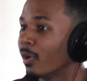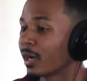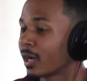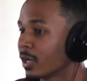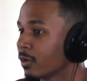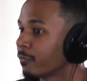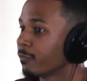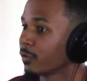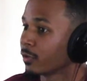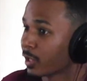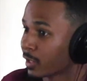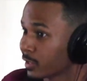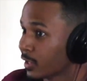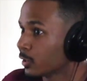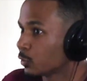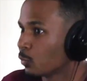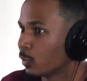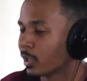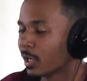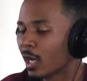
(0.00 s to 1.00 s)
I kind of felt like
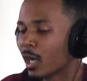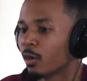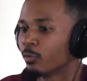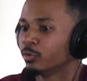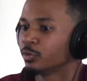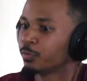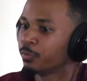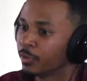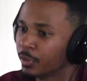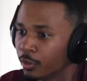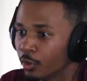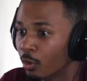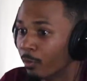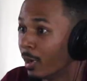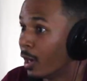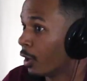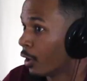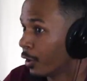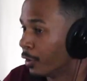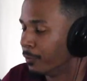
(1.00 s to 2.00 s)
that's what God was putting on
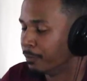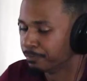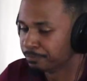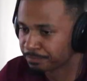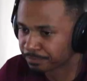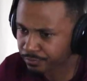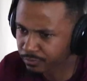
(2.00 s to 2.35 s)
my heart.